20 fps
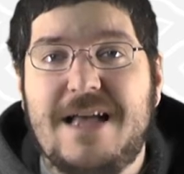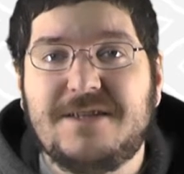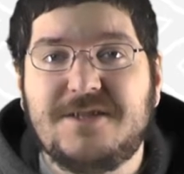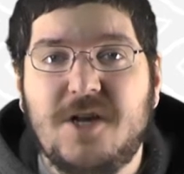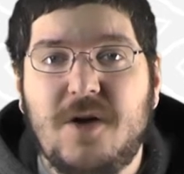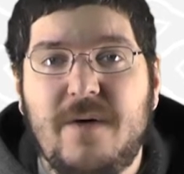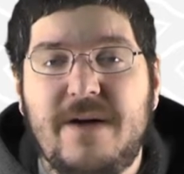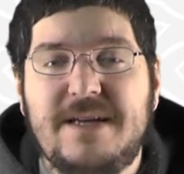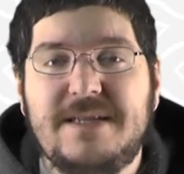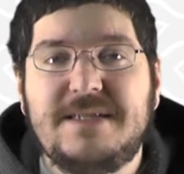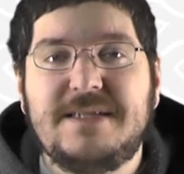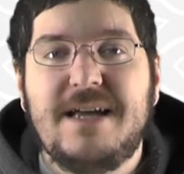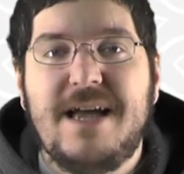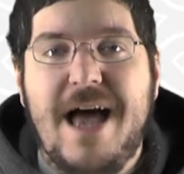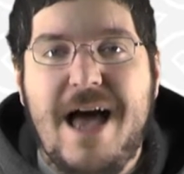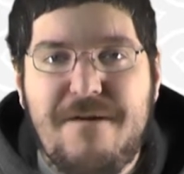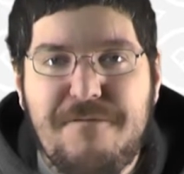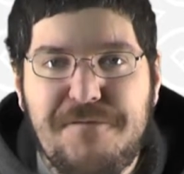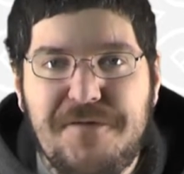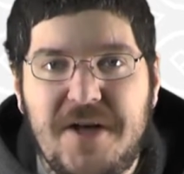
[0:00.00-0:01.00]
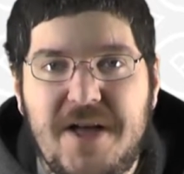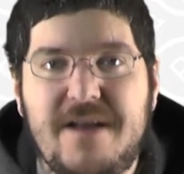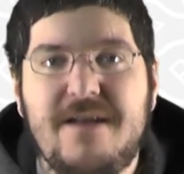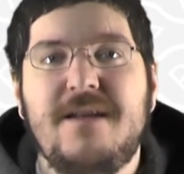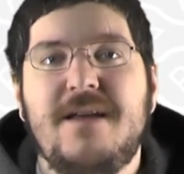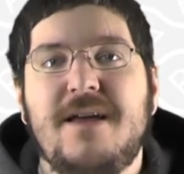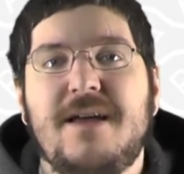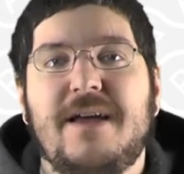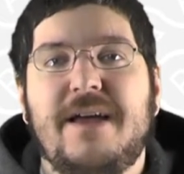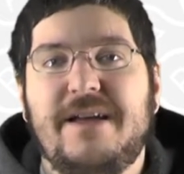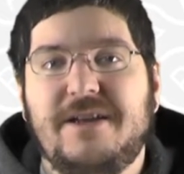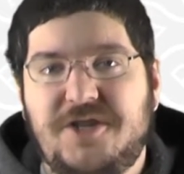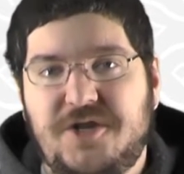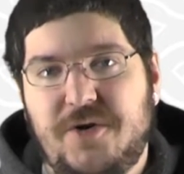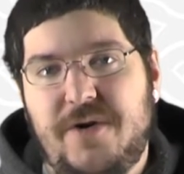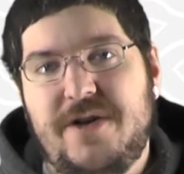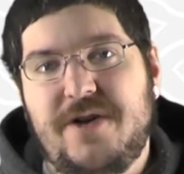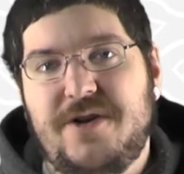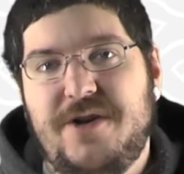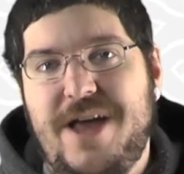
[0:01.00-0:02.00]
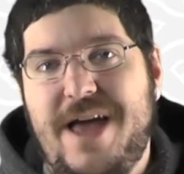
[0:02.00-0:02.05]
As always, have fun, enjoy your